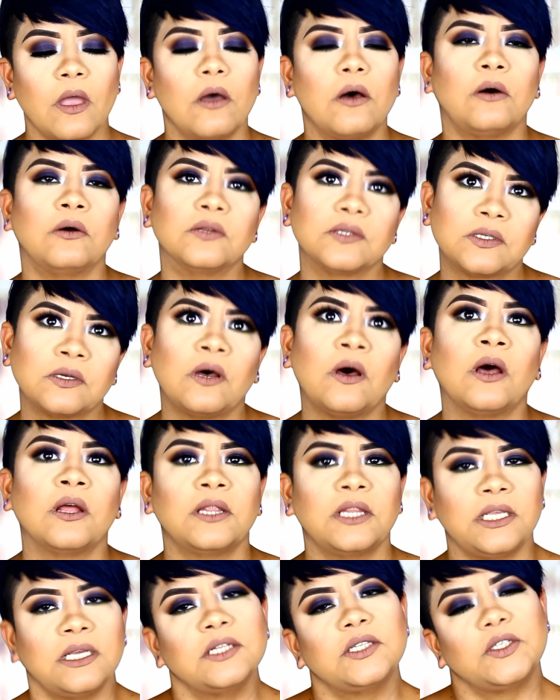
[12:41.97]
also on
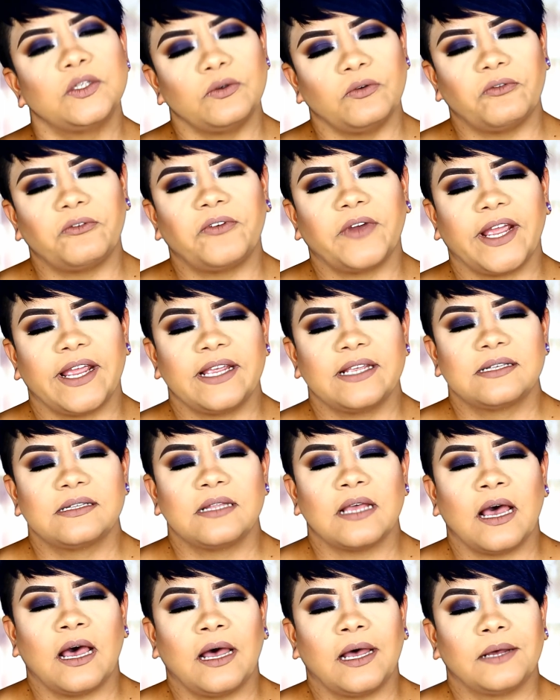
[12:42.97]
the Too Faced
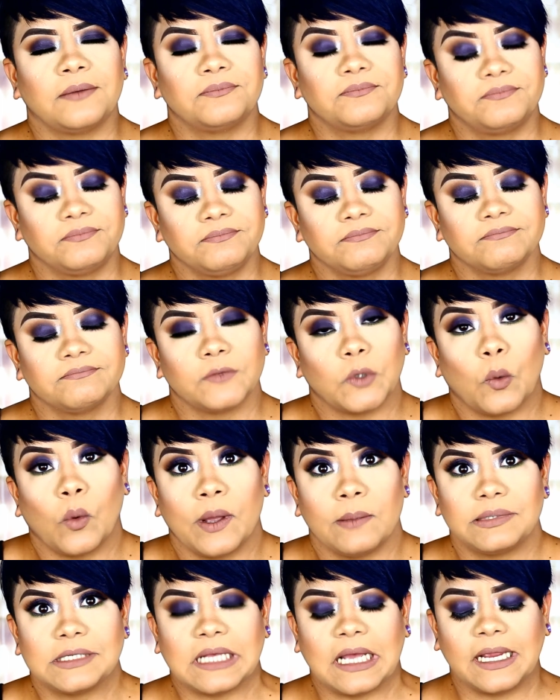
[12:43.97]

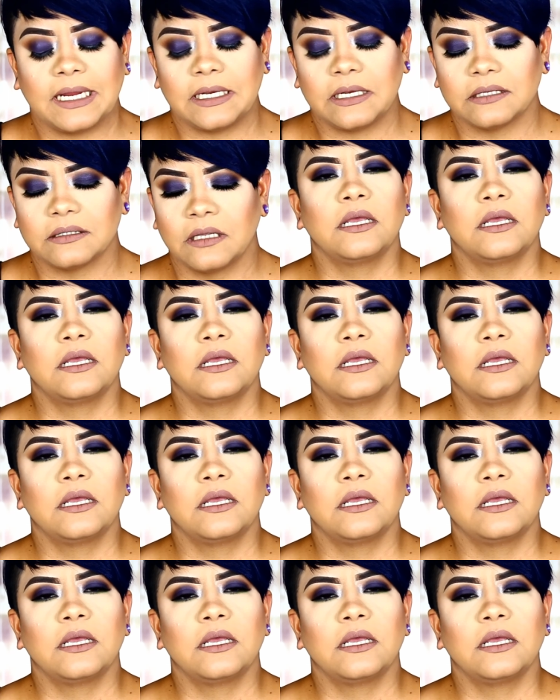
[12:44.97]
website.